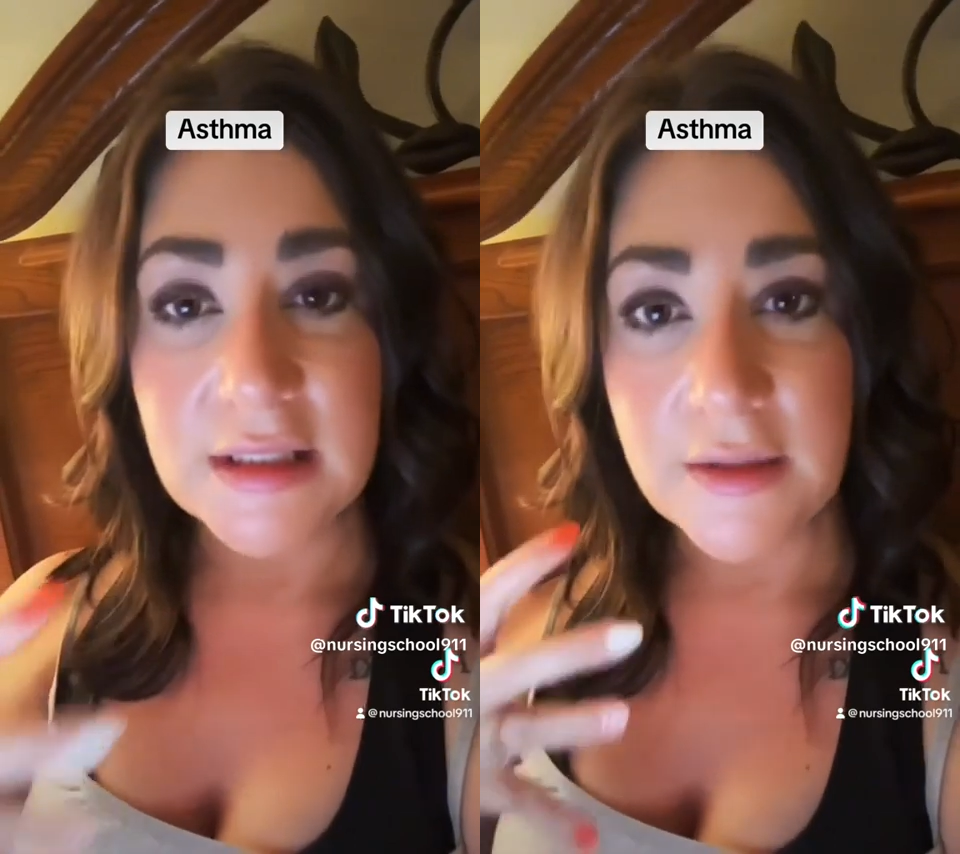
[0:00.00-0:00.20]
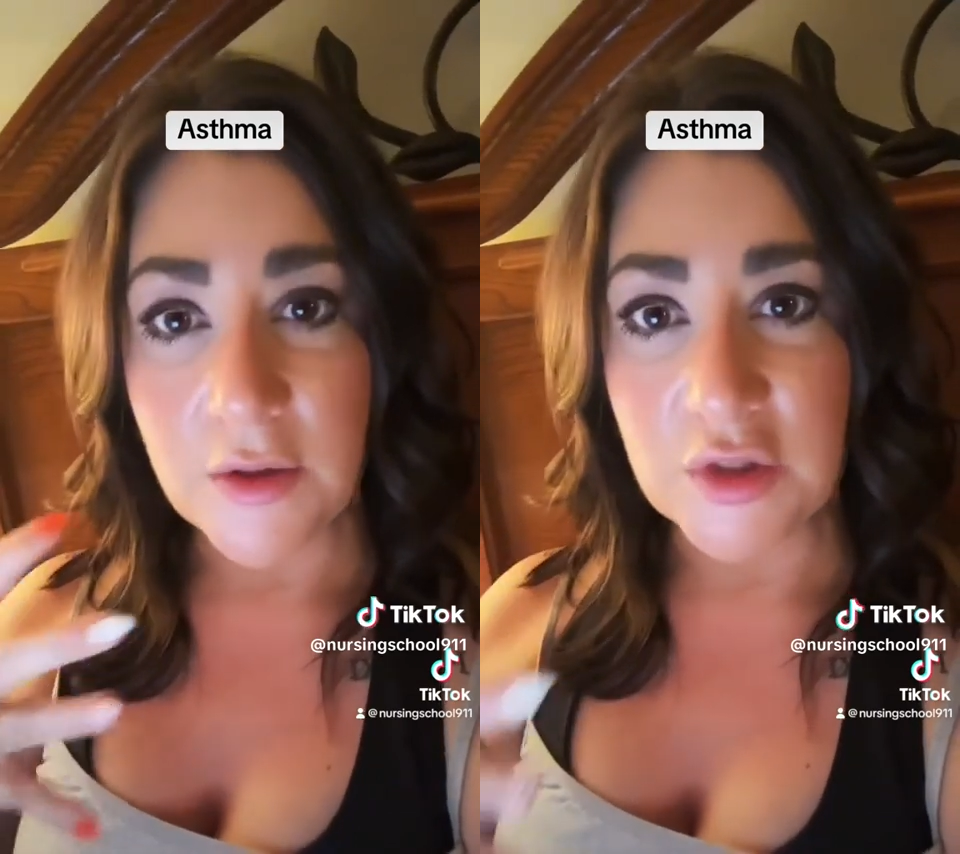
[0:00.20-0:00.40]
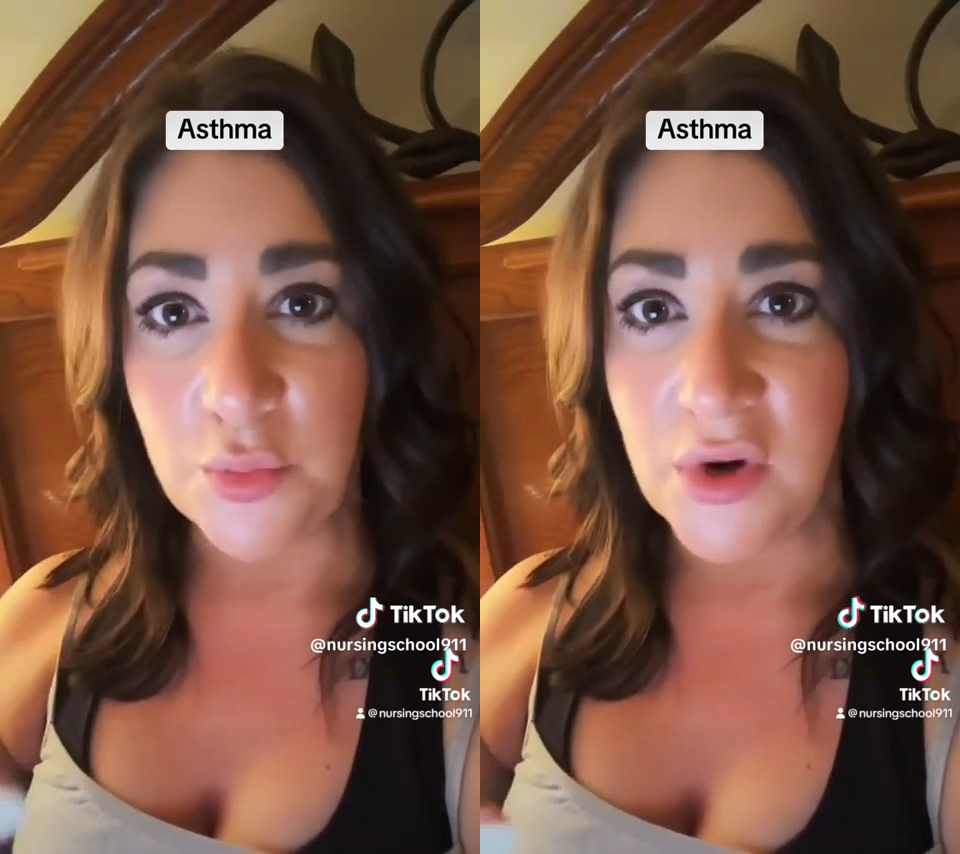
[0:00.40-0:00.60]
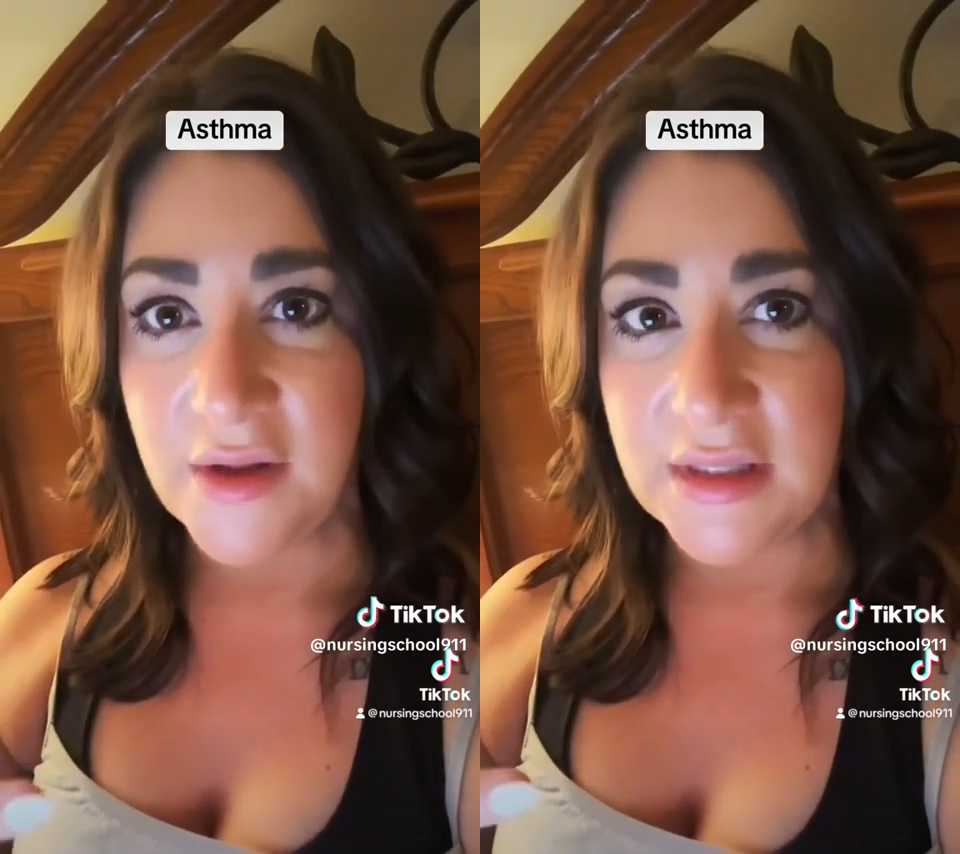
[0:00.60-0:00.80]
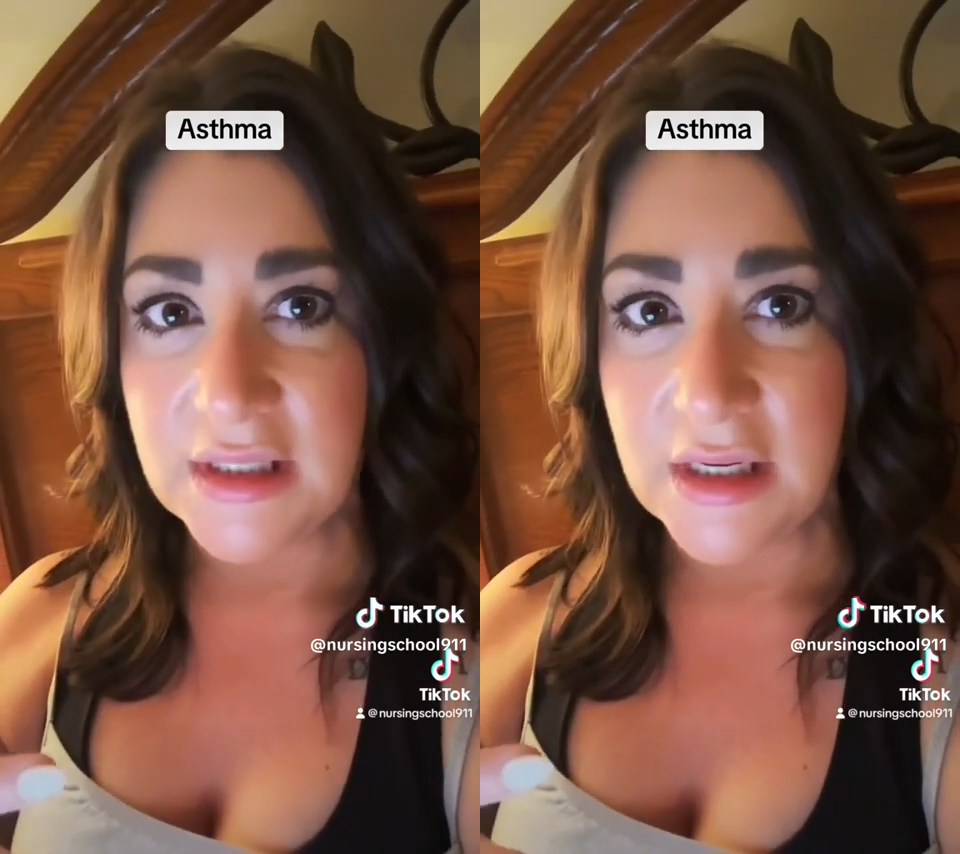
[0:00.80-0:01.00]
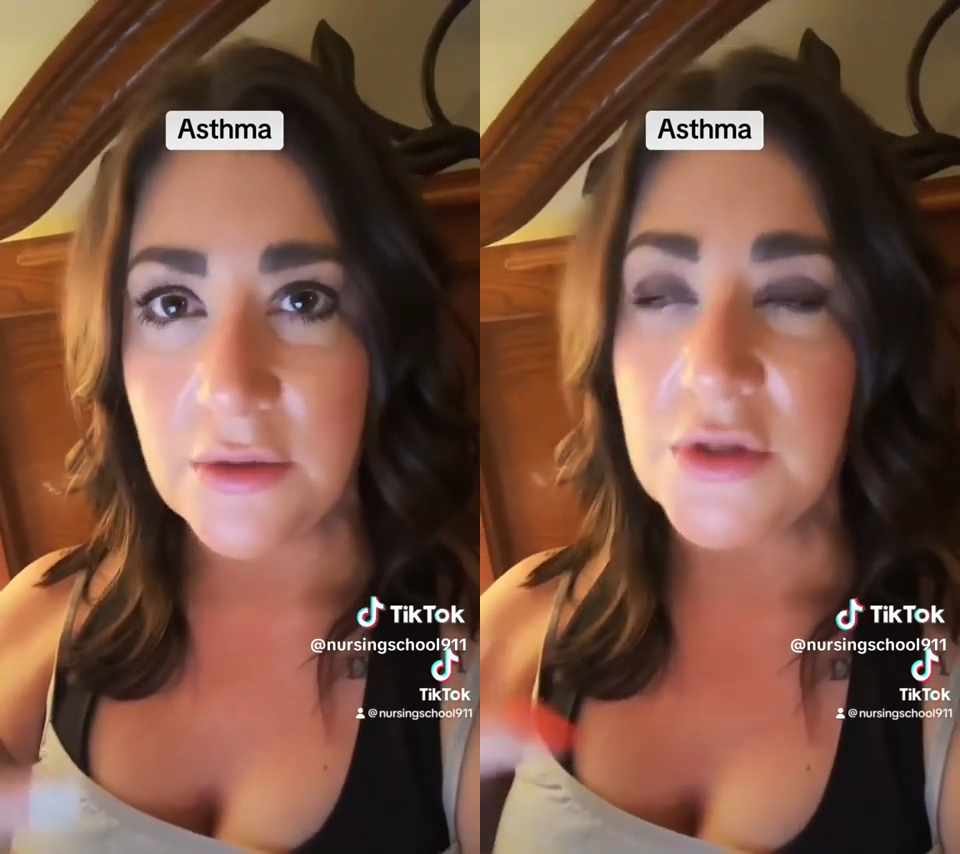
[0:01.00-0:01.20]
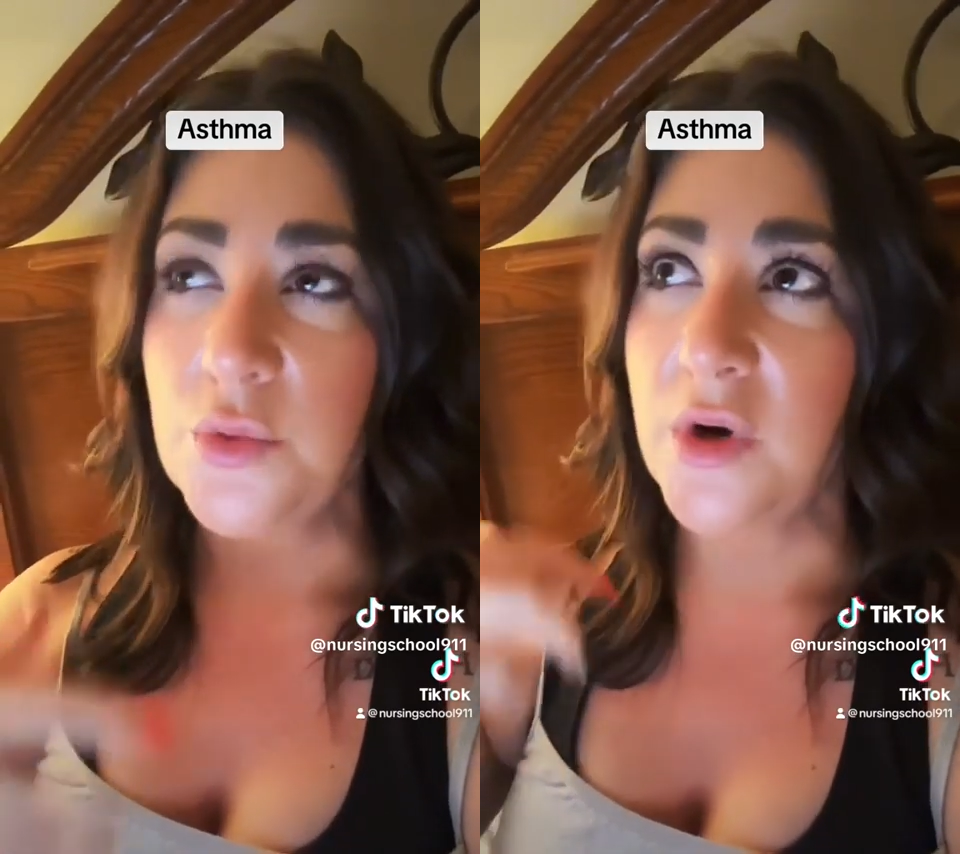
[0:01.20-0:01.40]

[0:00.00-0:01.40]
to those breath sounds.